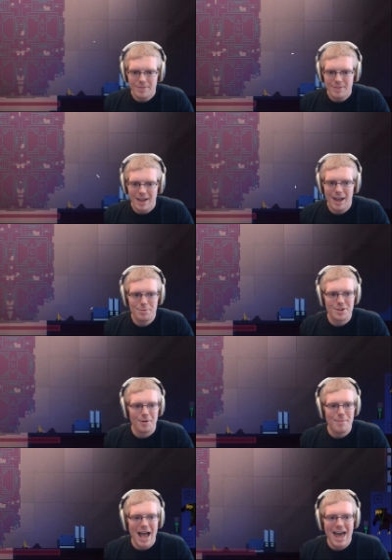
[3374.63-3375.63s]
I'm so
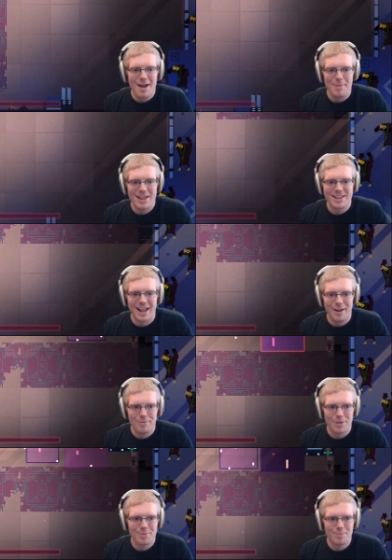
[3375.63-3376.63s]
mad at myself
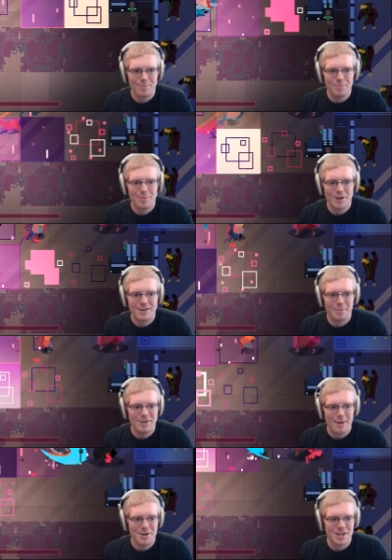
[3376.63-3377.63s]
with what dumb
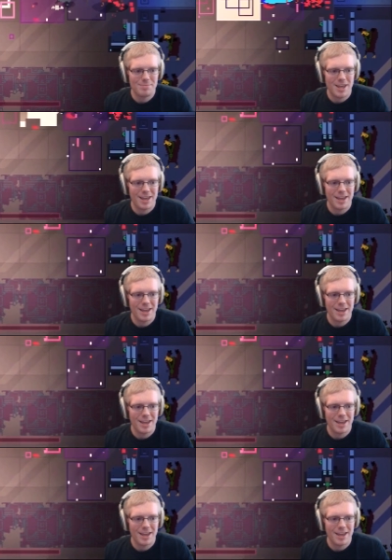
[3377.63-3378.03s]
damage I'm taking